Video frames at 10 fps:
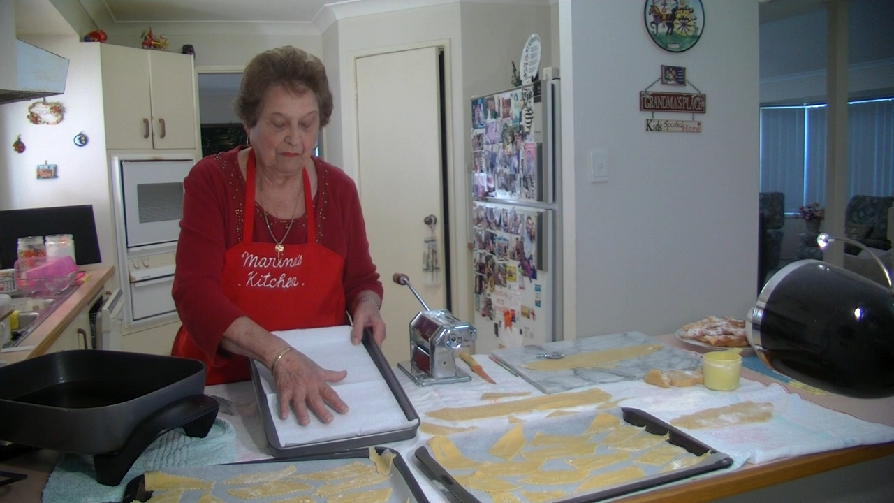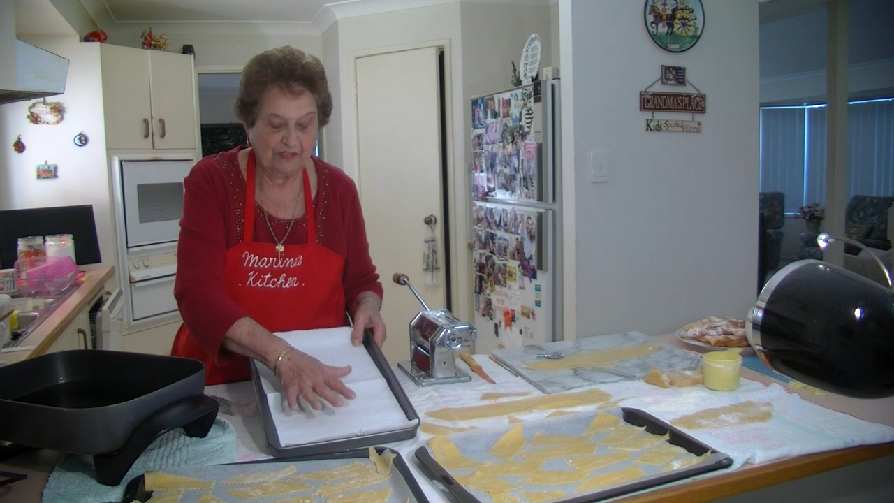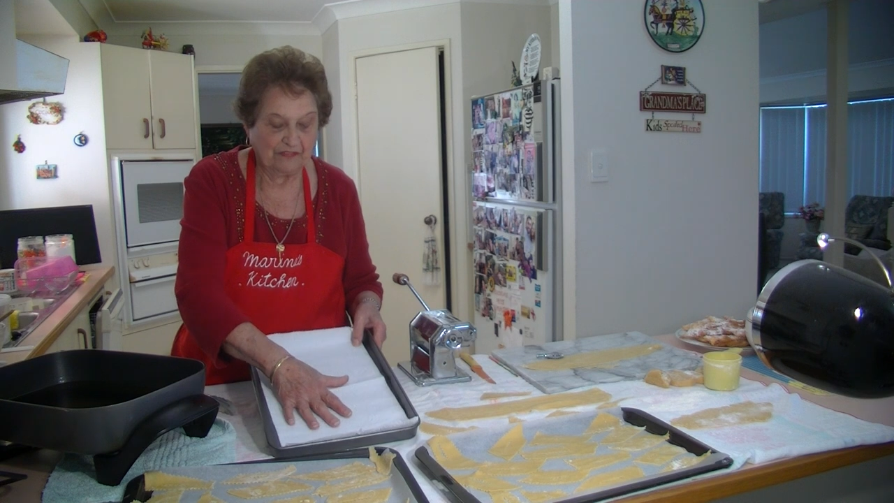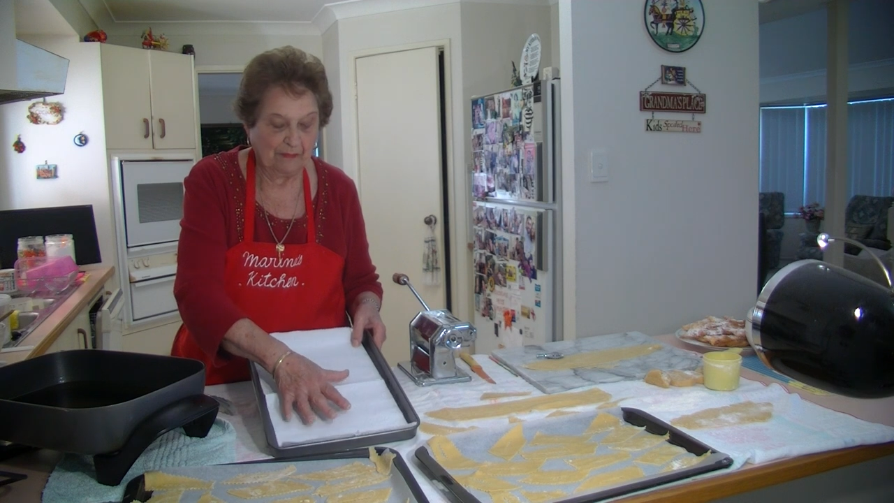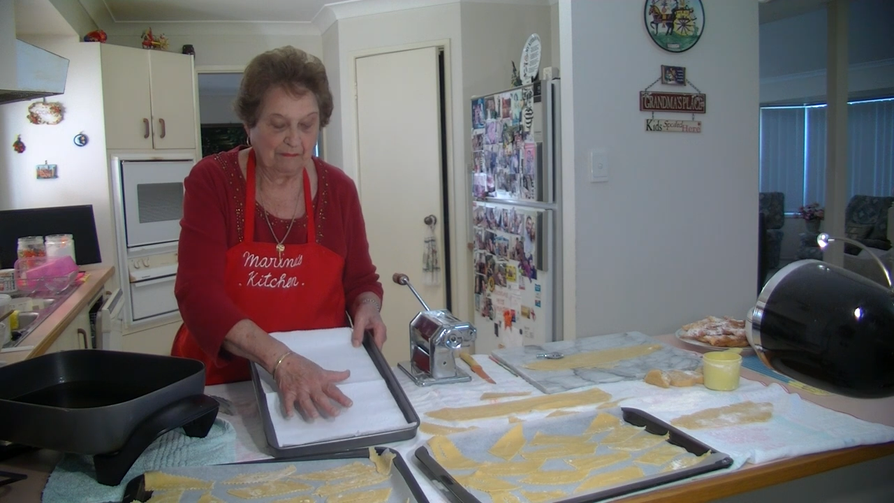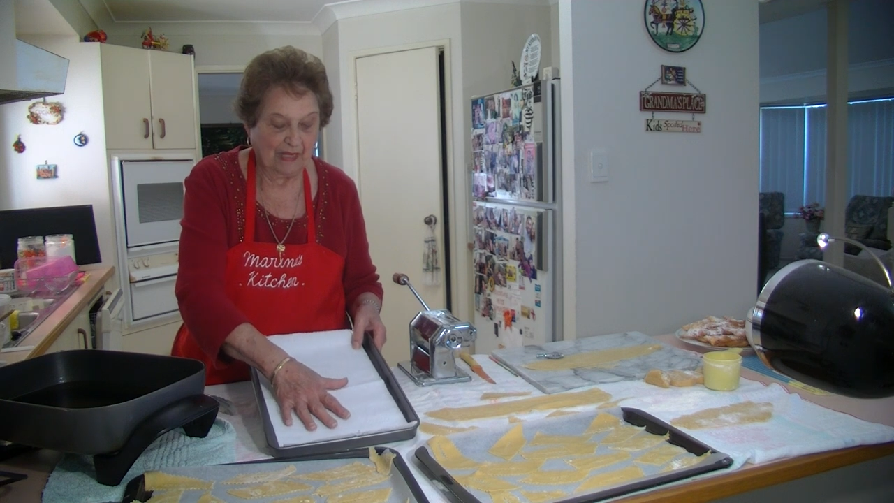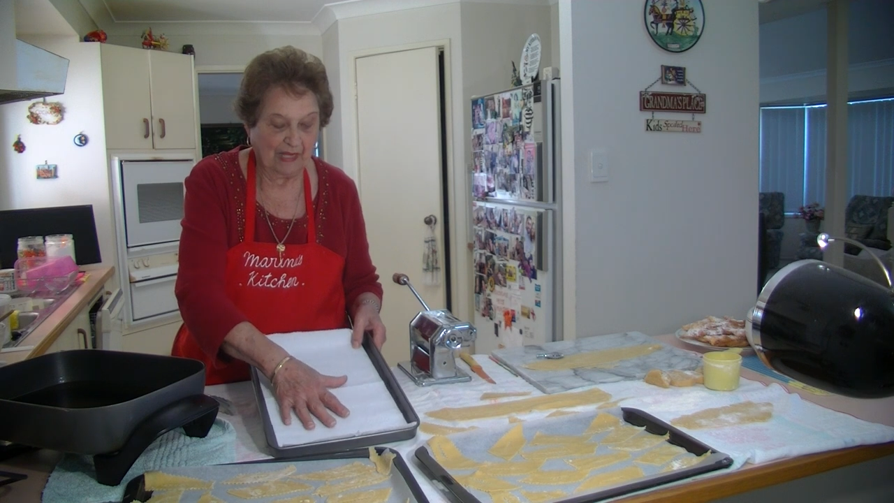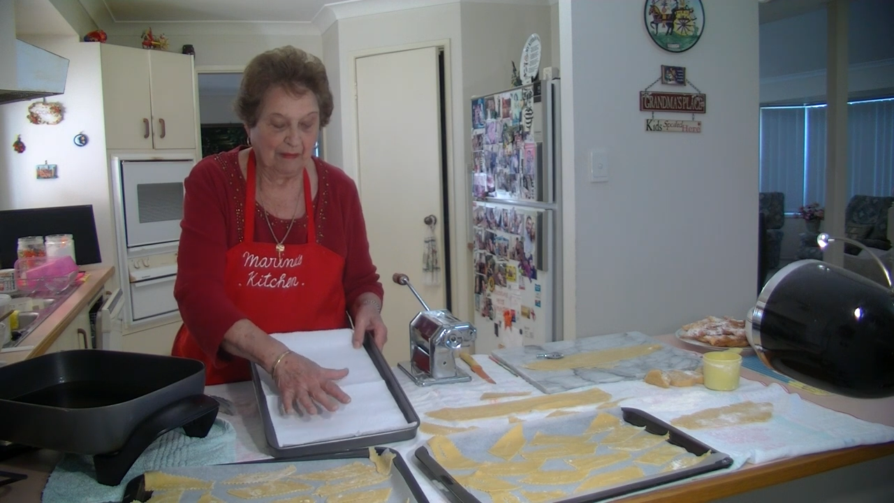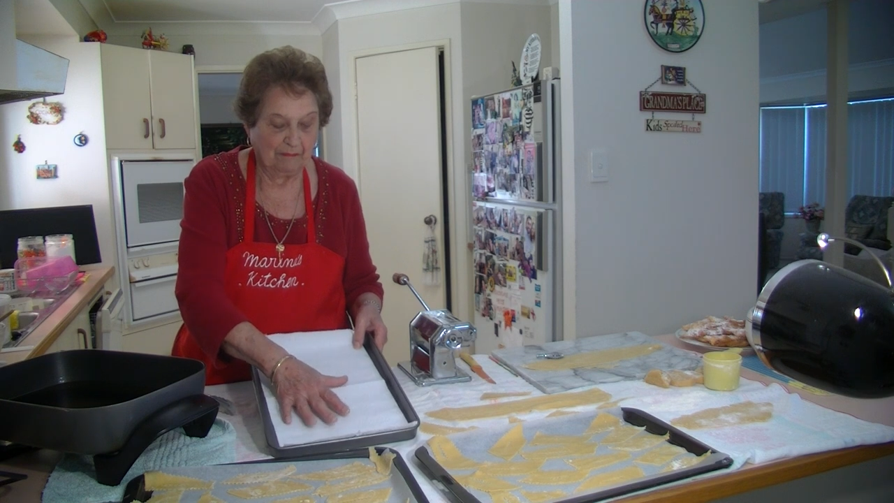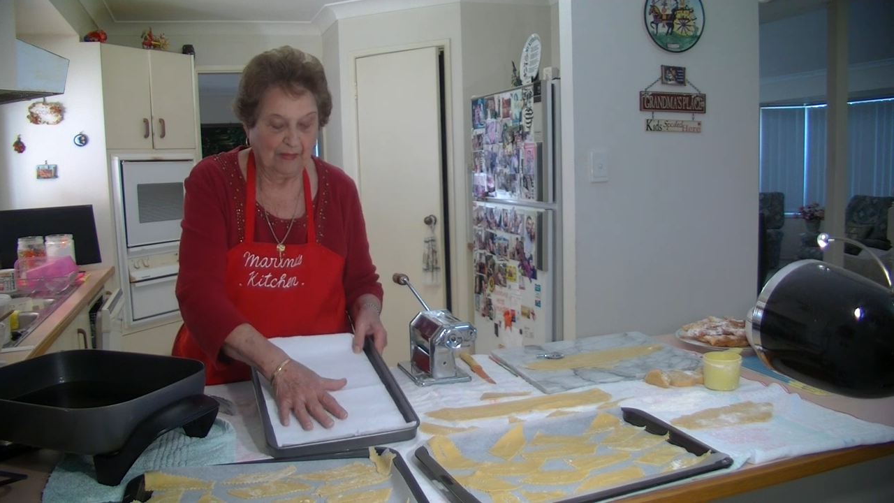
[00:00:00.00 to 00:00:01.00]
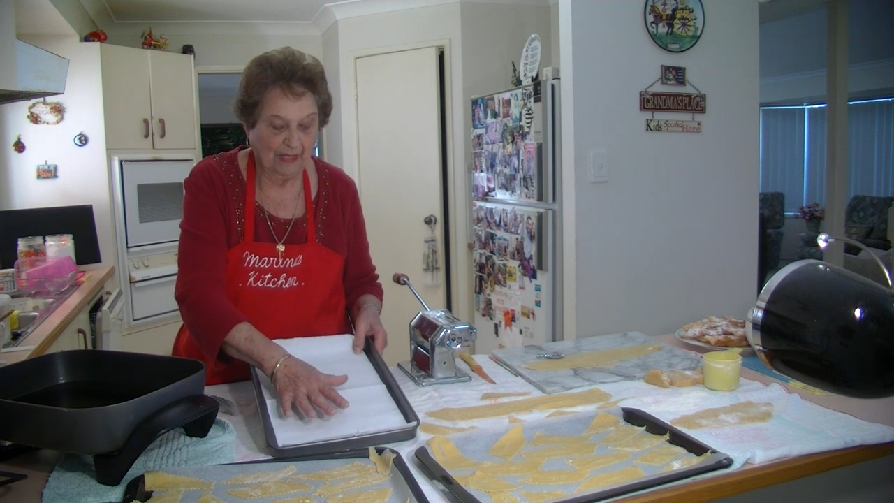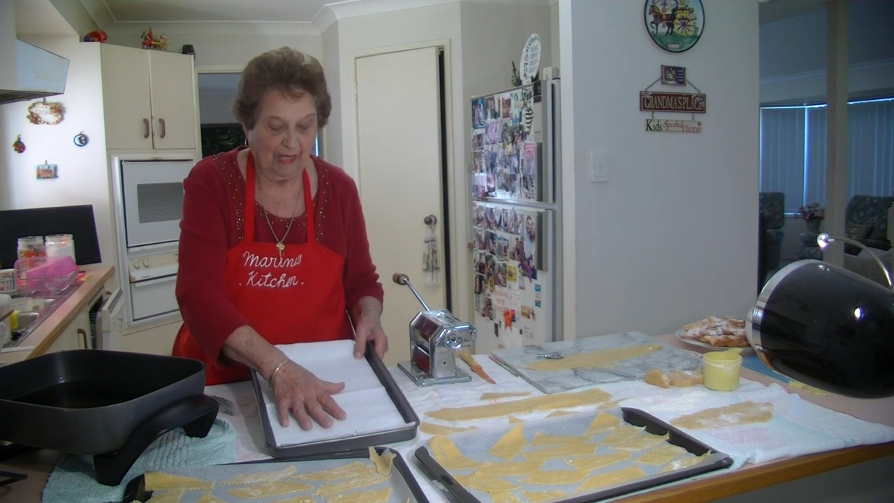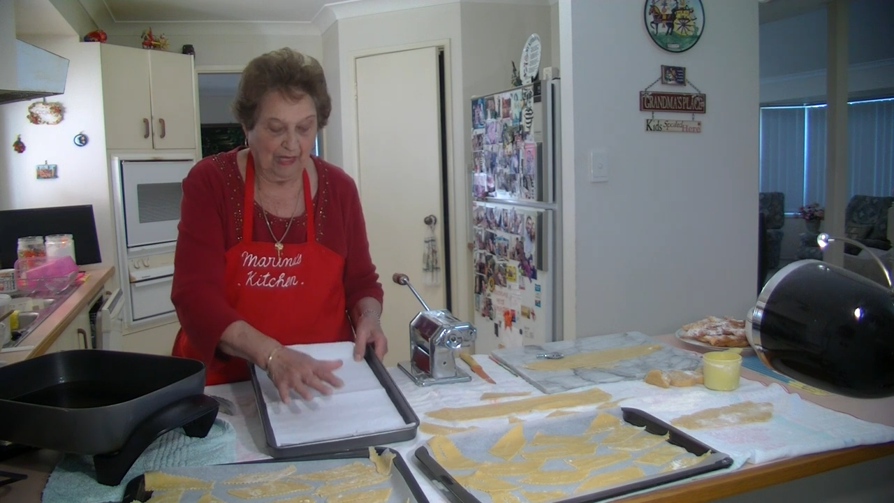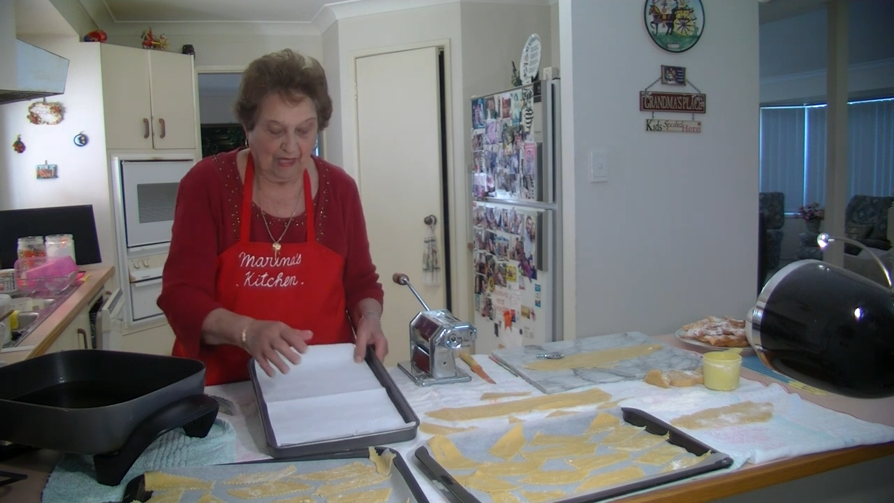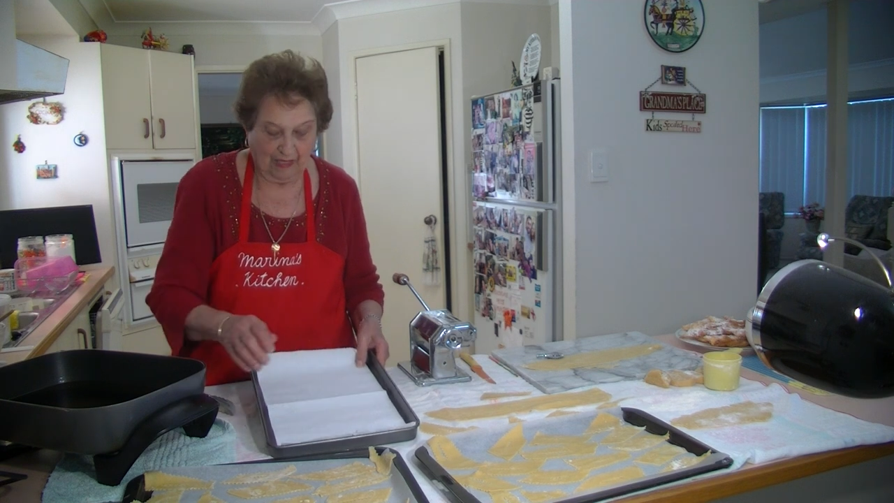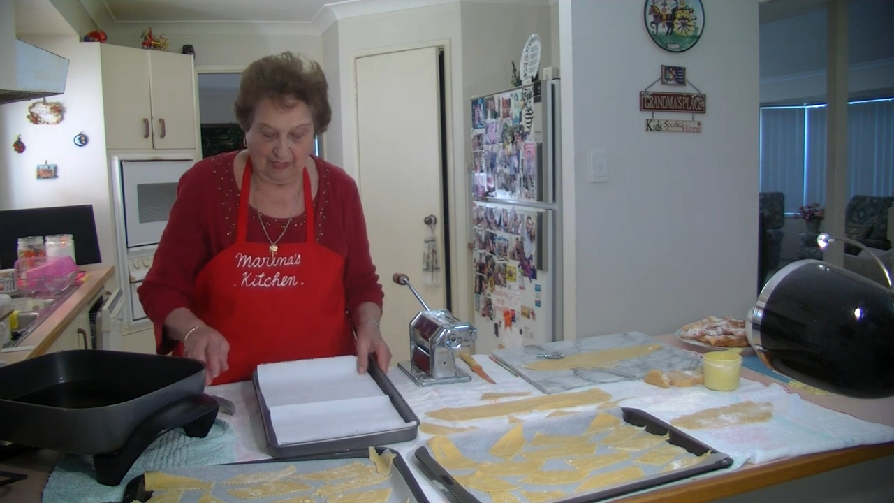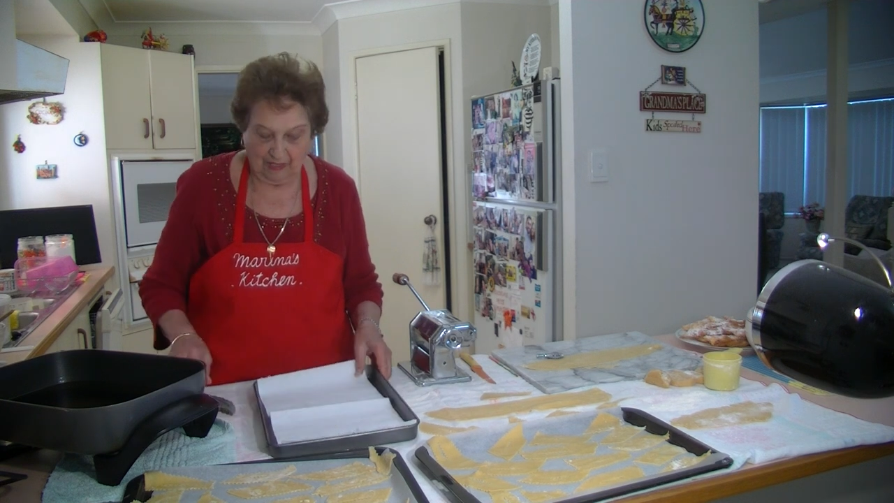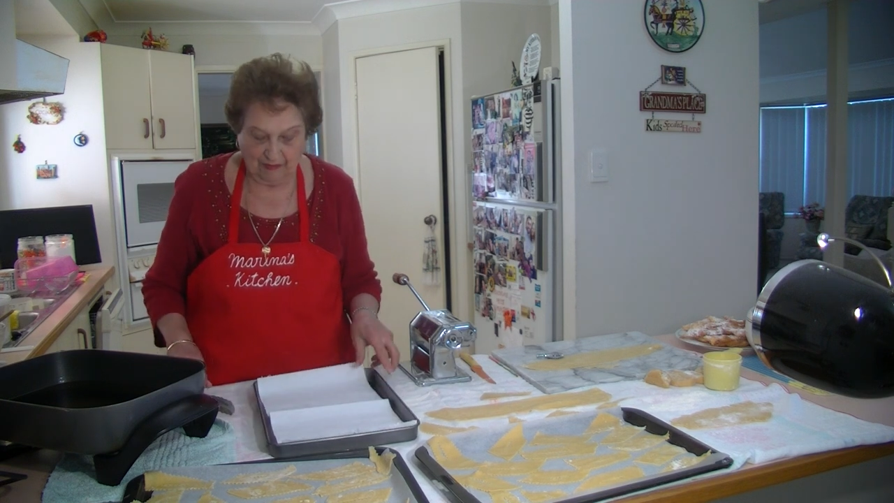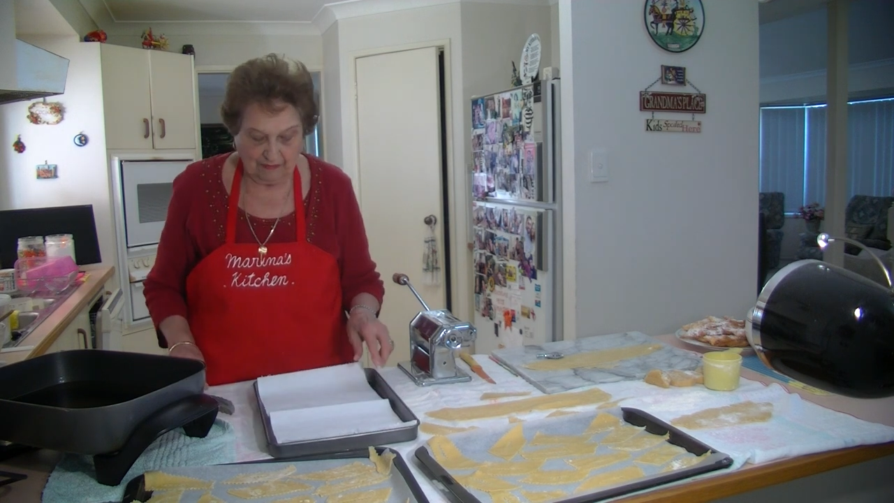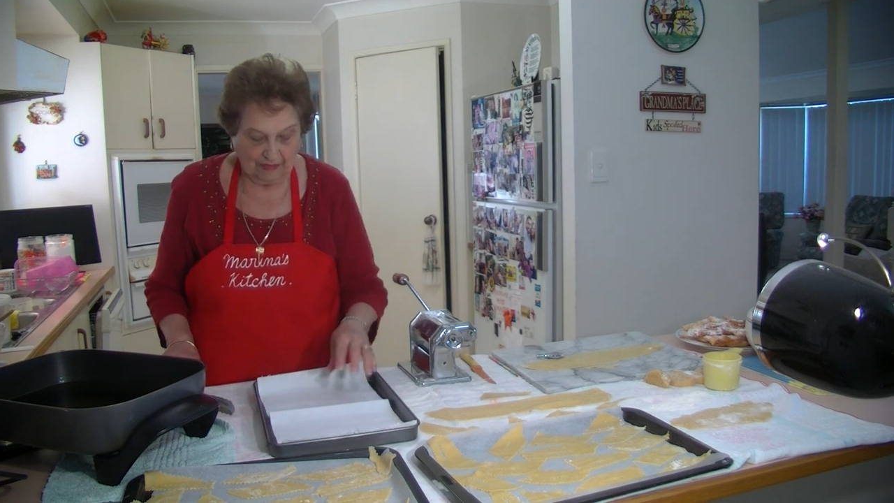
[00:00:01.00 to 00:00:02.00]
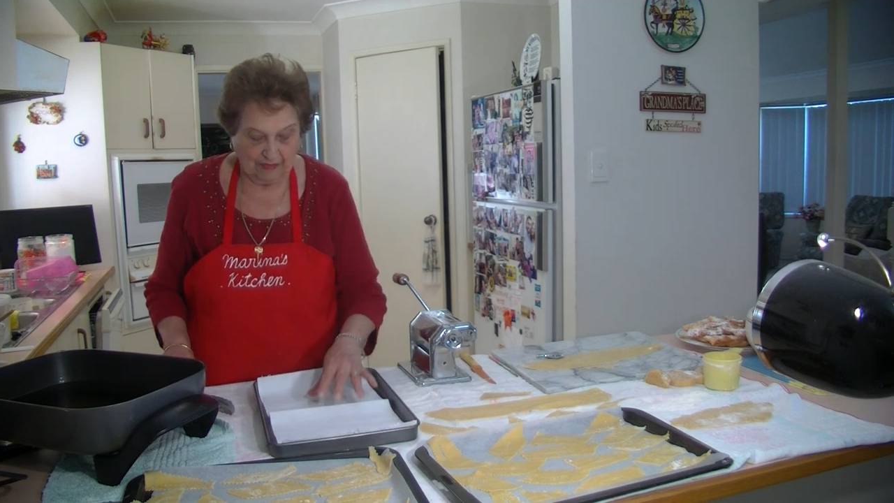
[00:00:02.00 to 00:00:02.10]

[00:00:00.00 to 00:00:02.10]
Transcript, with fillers: with some uh, uh,